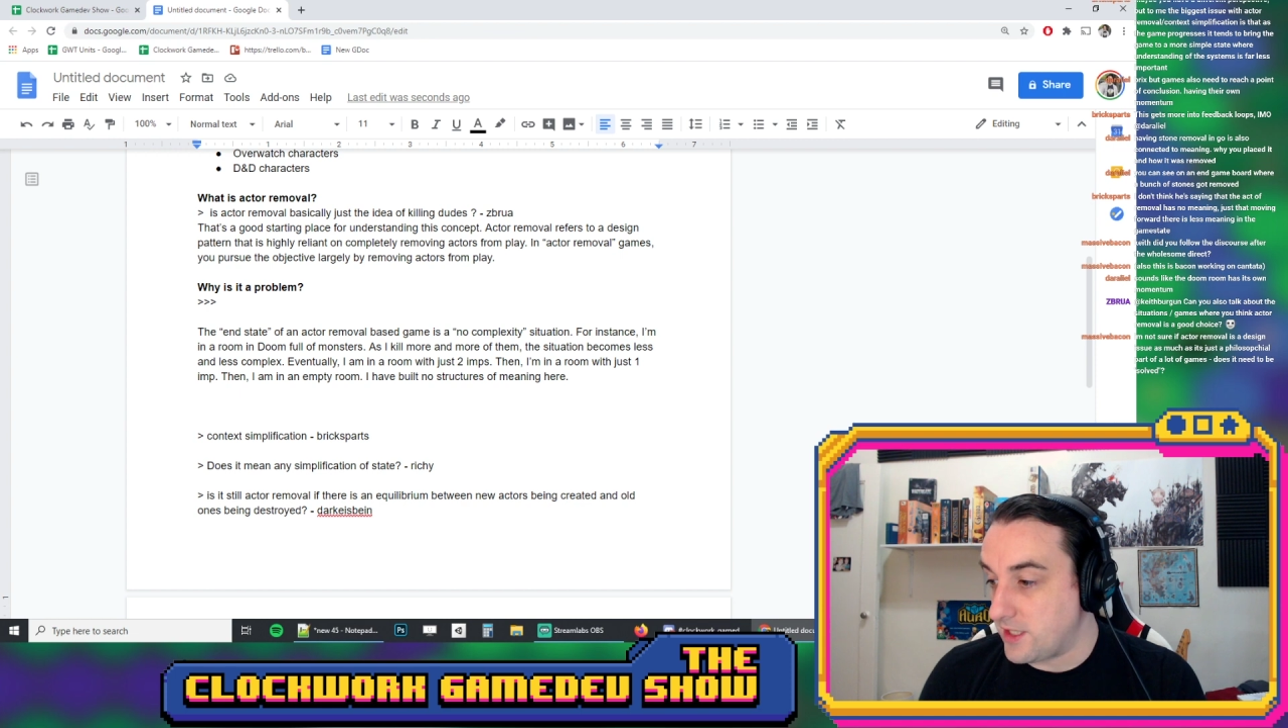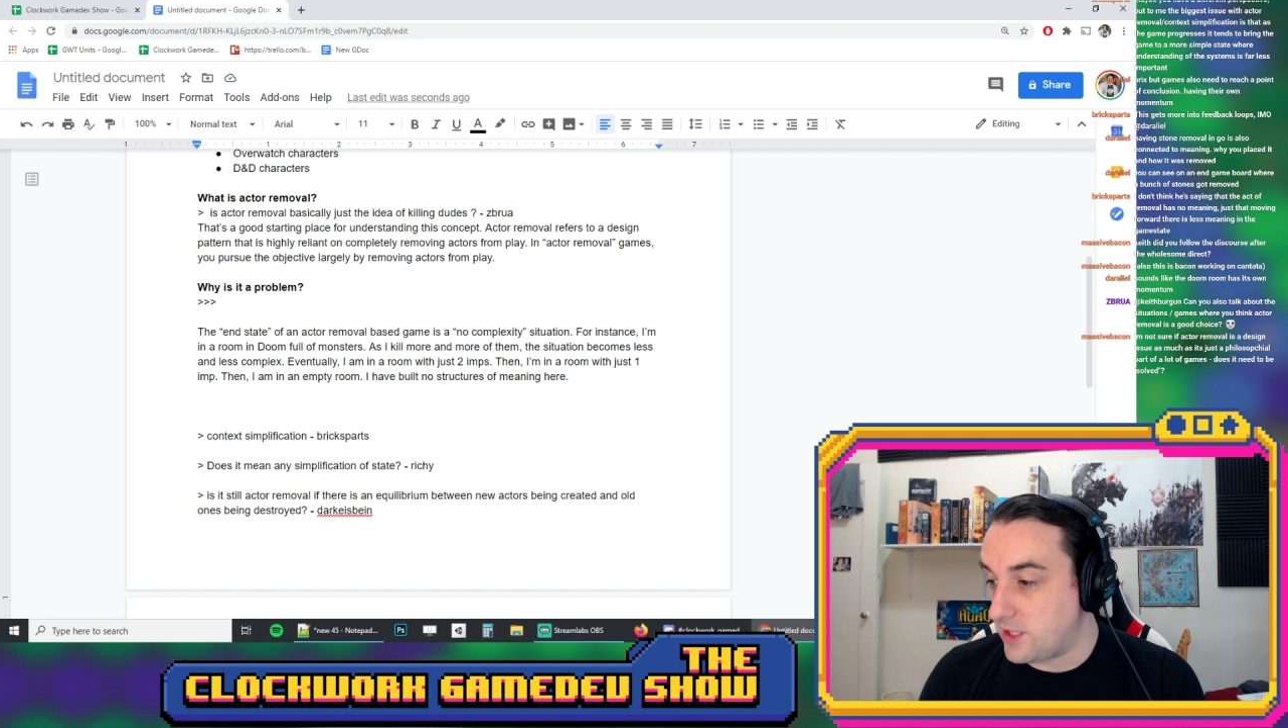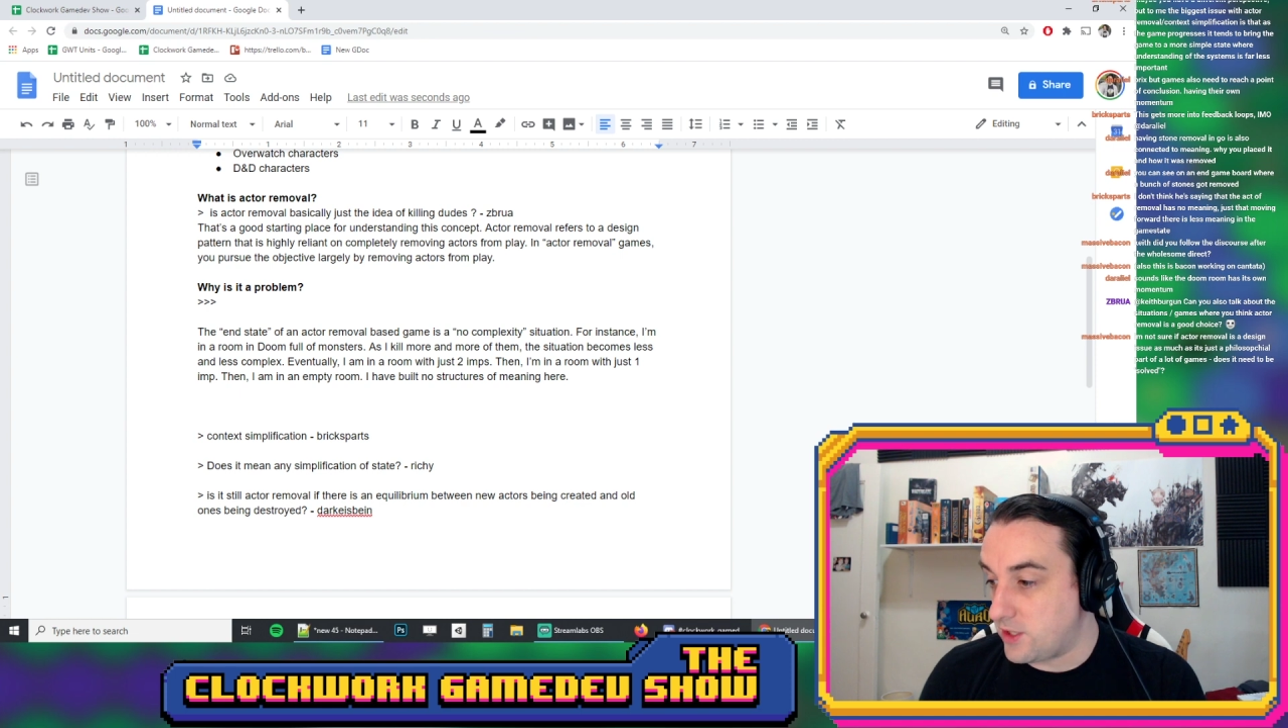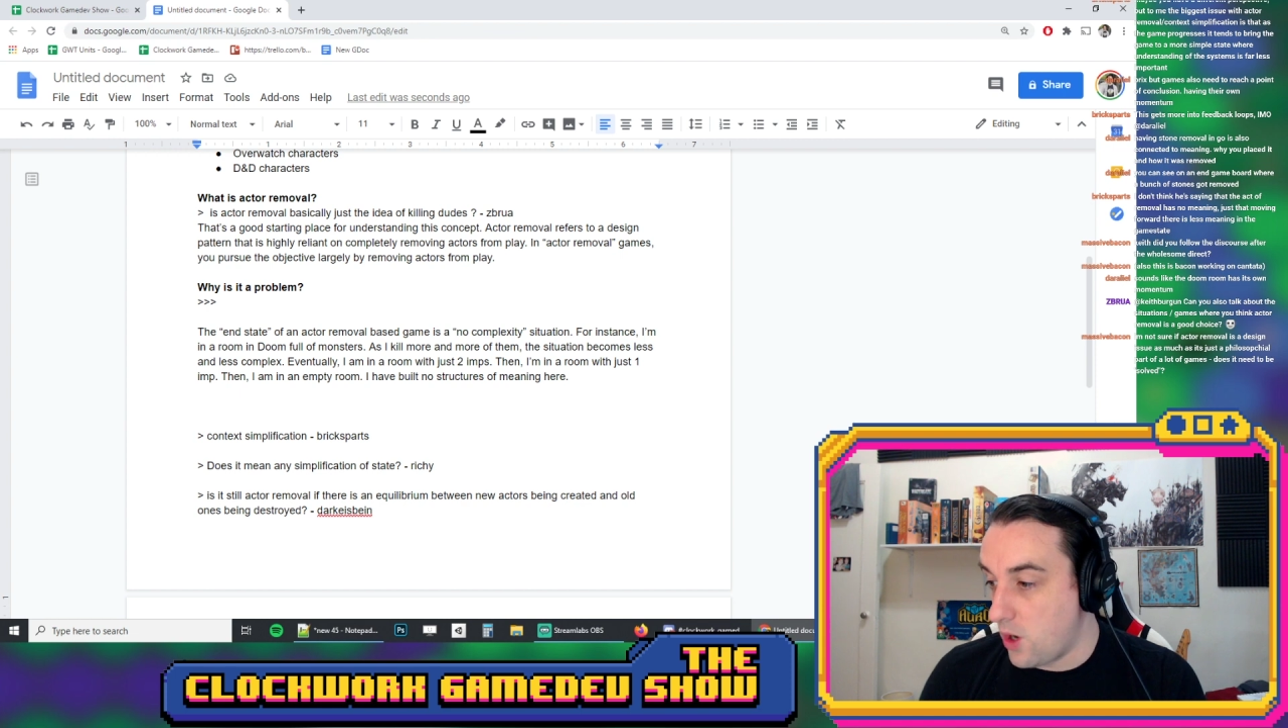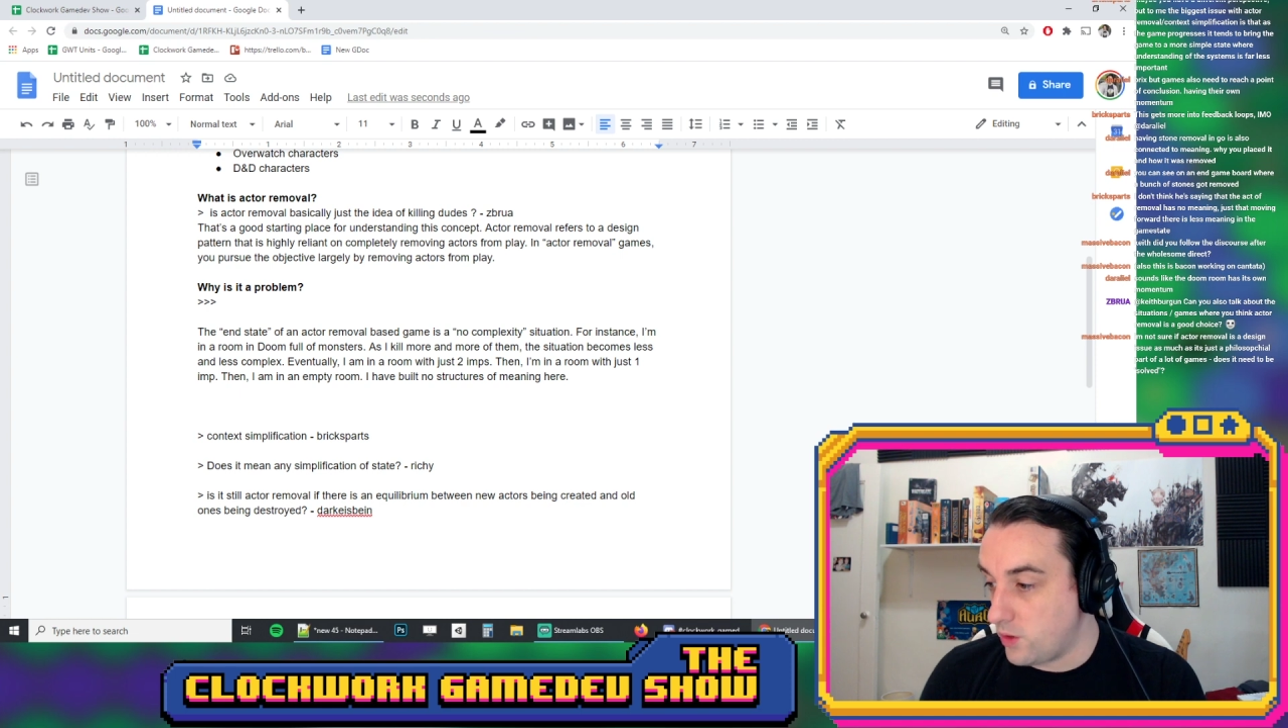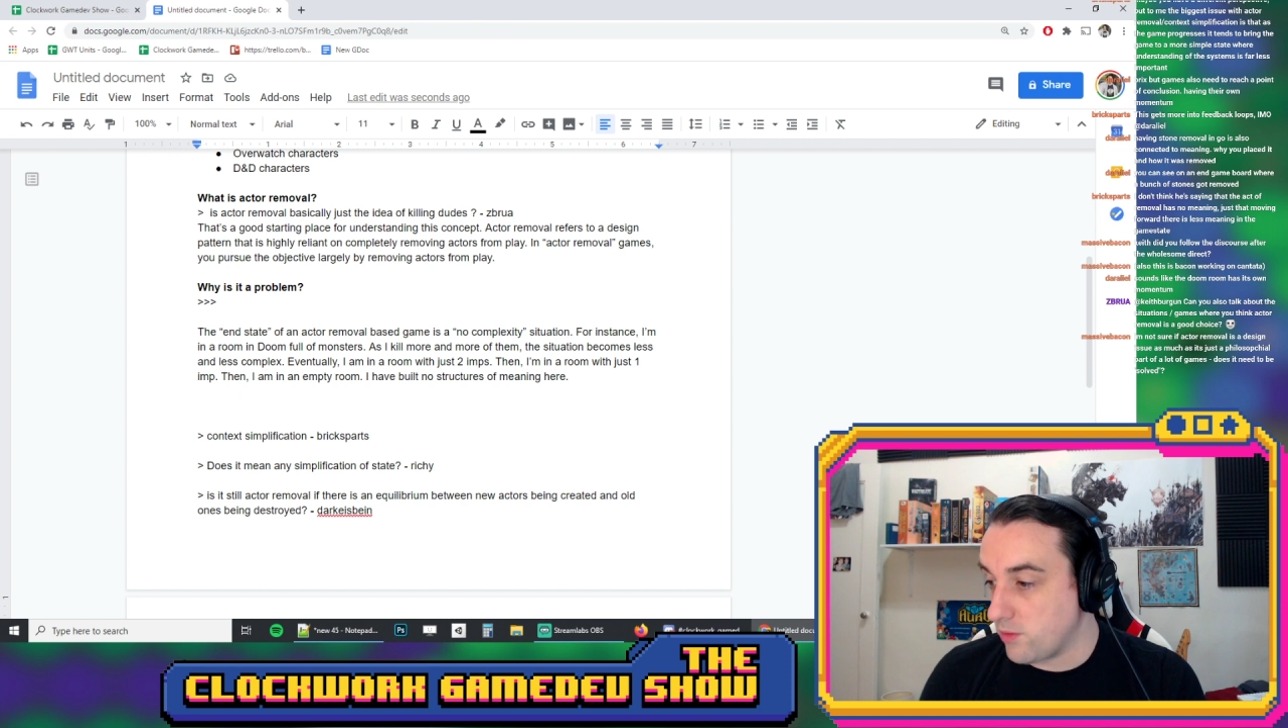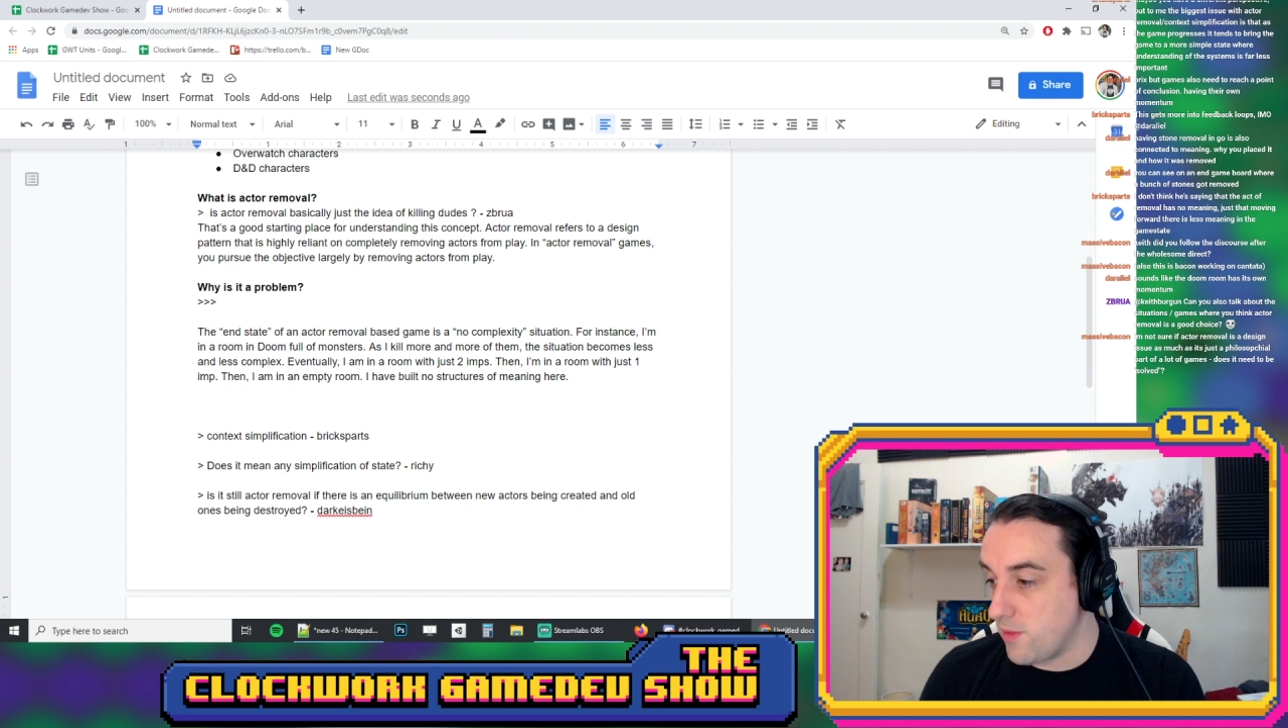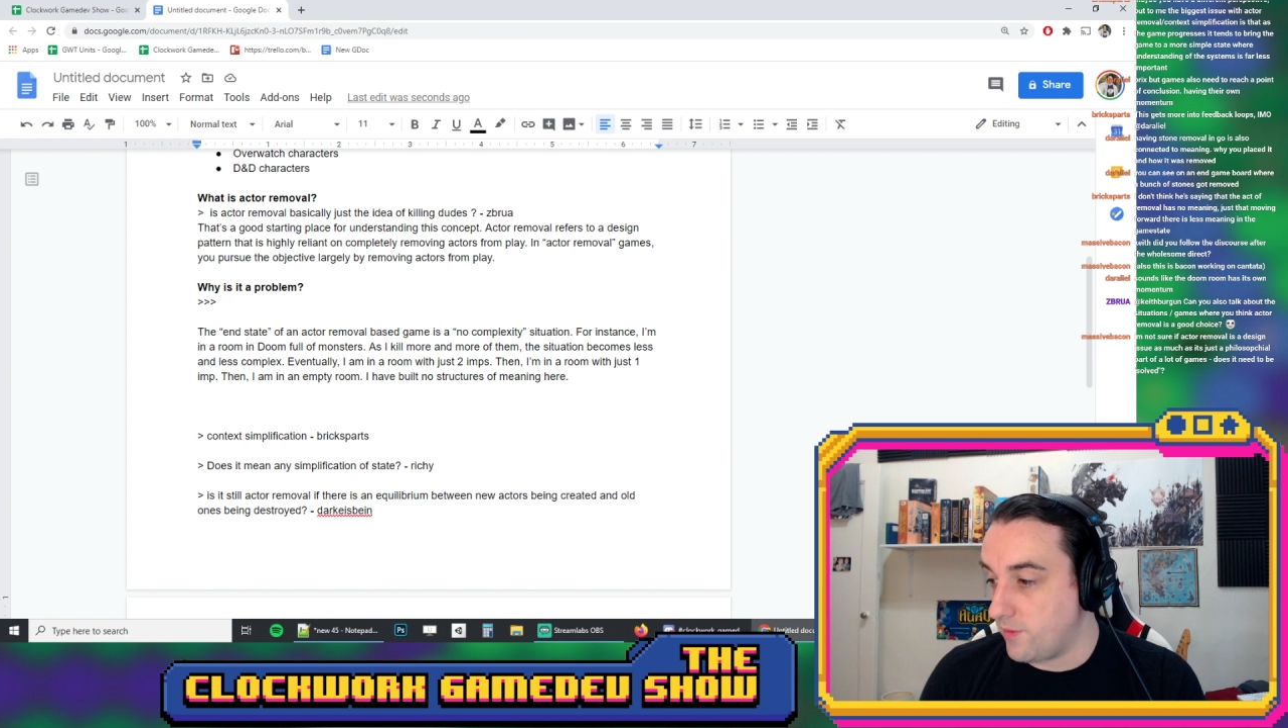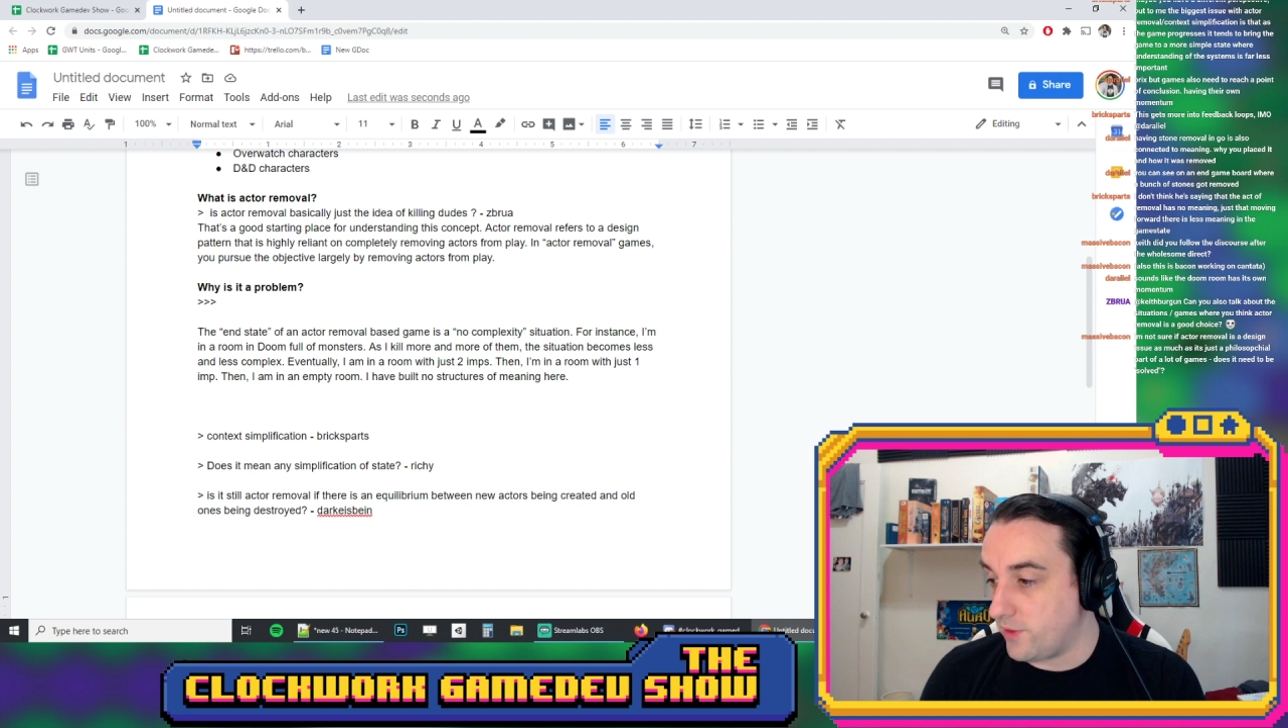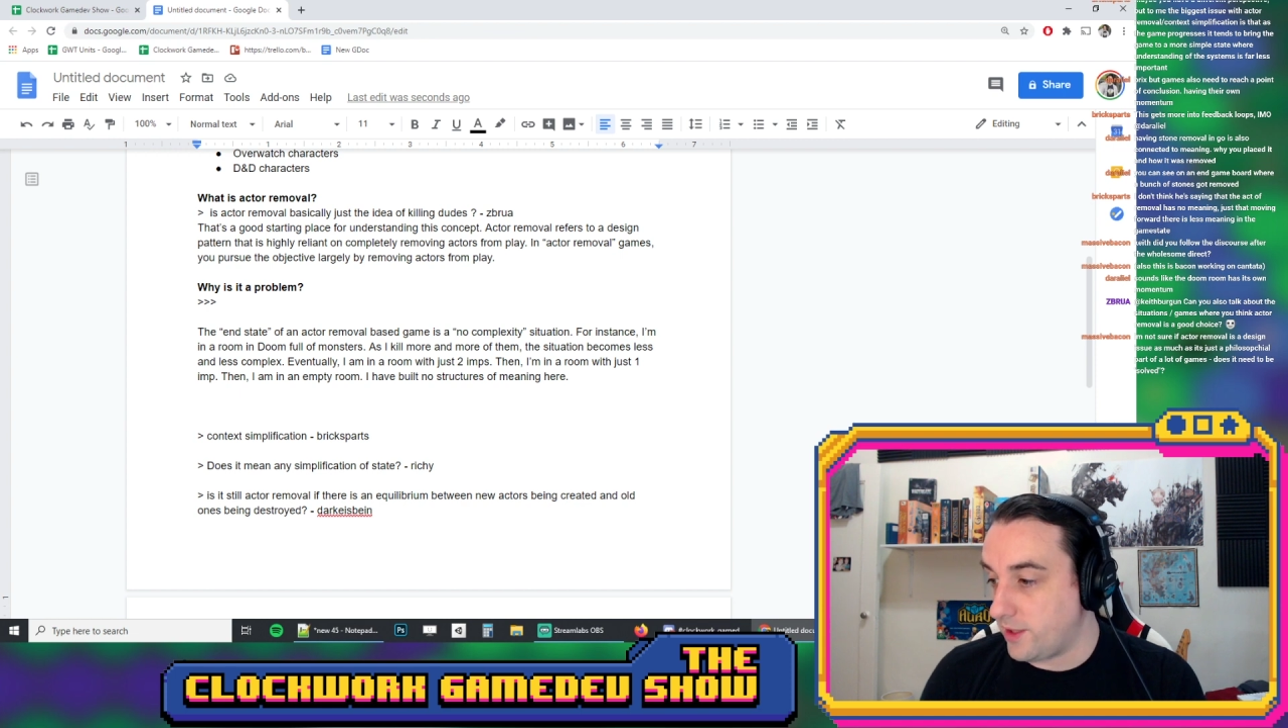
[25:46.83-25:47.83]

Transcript: stone removal